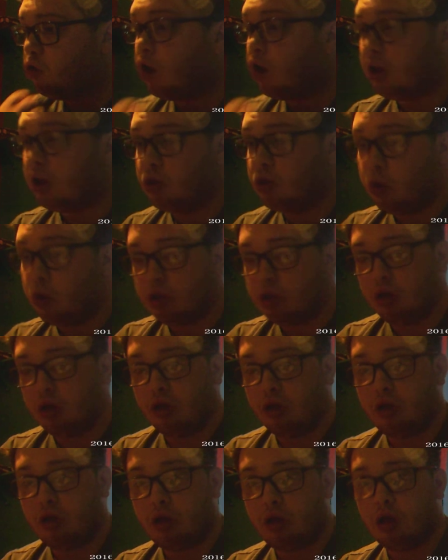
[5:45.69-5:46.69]
try and talk
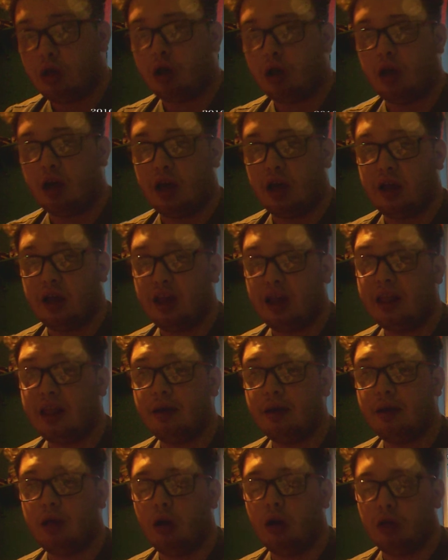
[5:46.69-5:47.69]
to a kid,
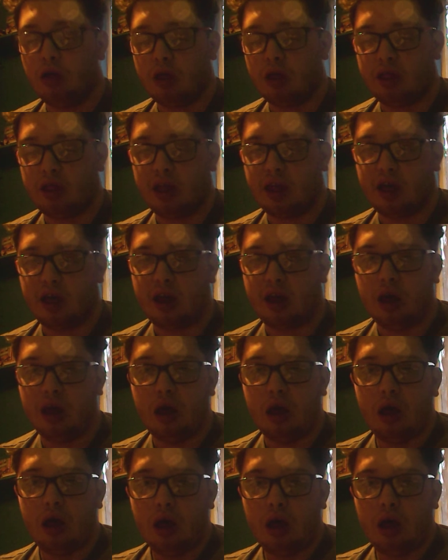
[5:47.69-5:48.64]
an autistic kid,